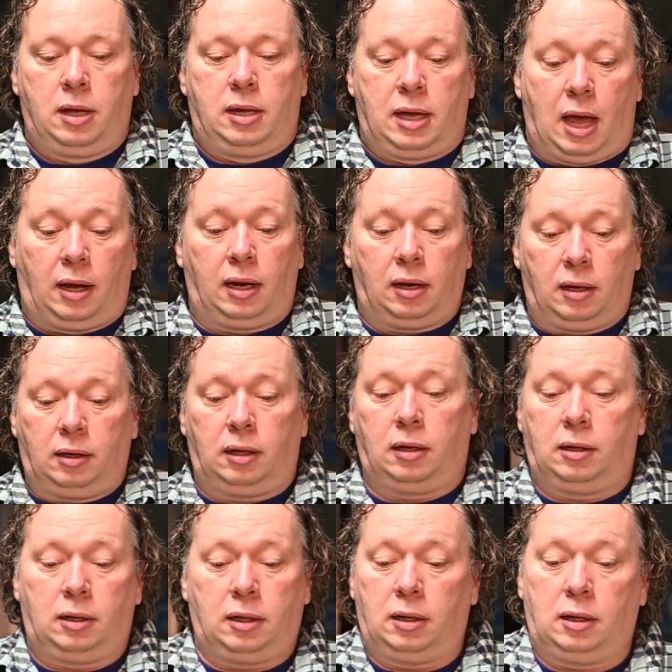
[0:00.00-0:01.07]
Yeah,
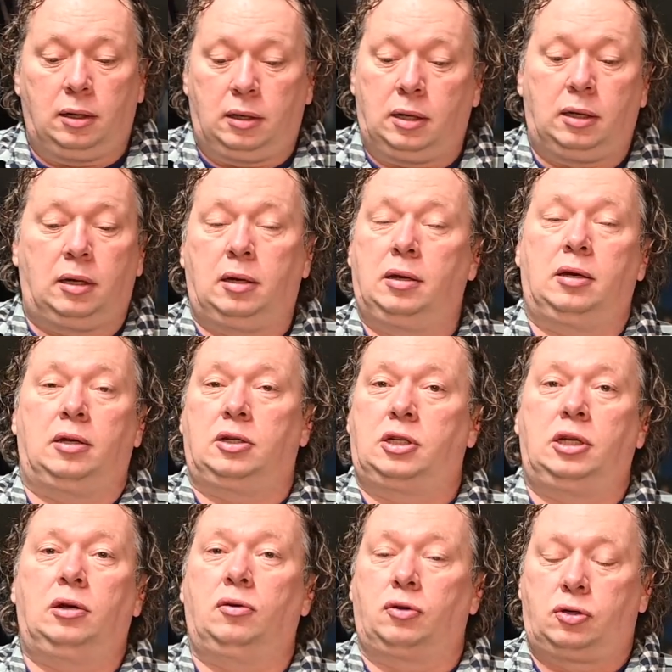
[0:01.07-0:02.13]
the
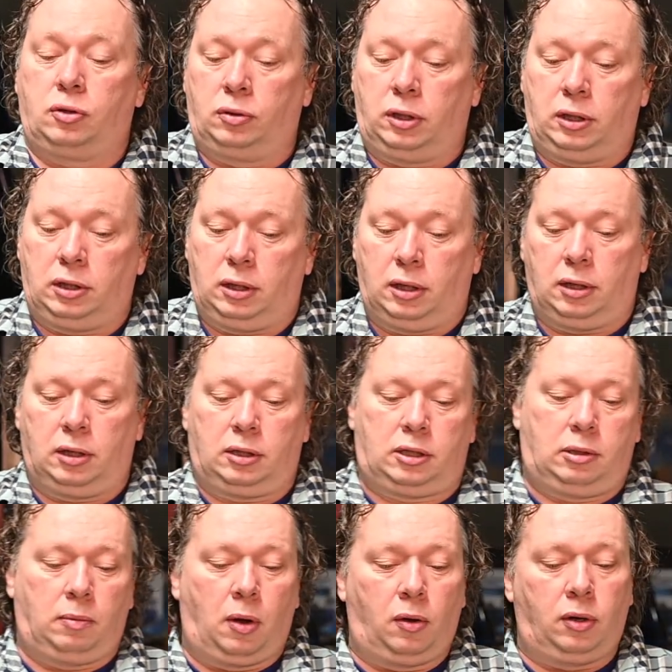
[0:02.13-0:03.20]
Shirotsuri
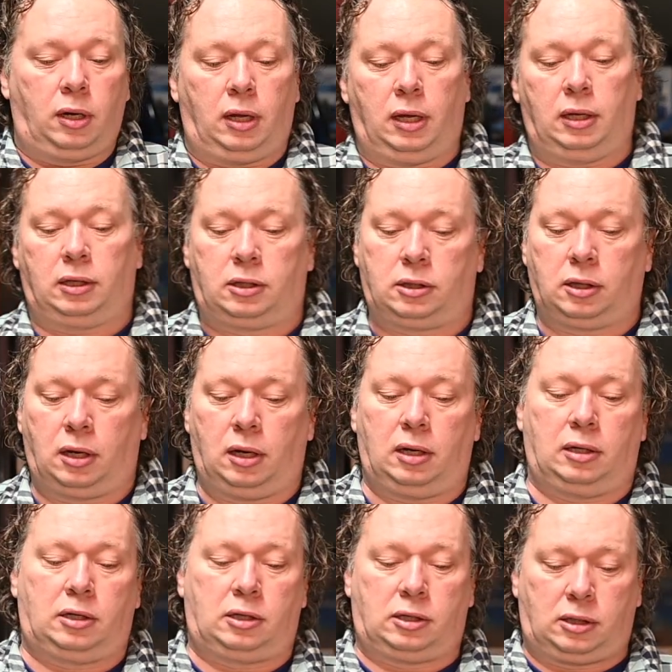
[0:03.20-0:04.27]
Shimone
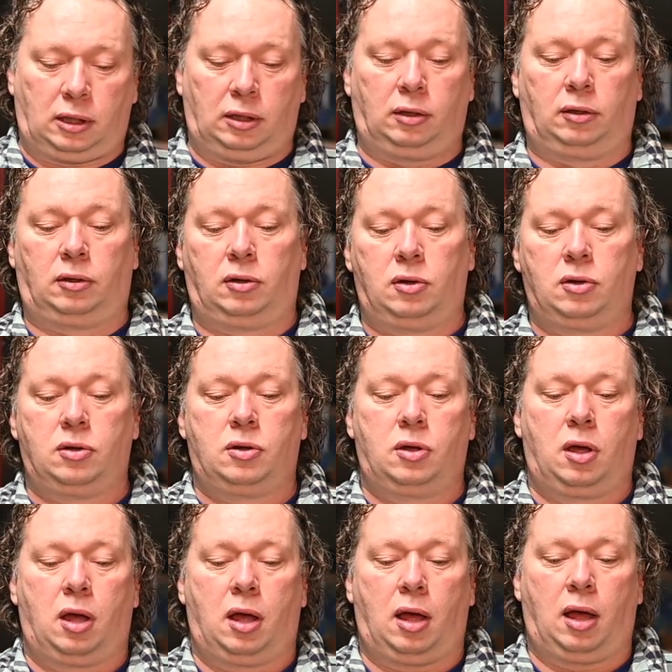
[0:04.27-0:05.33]
is still
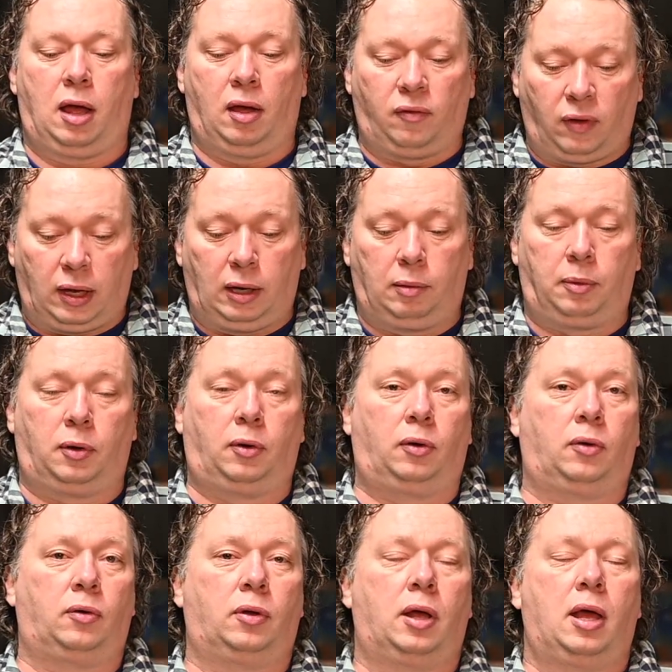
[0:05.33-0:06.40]
available.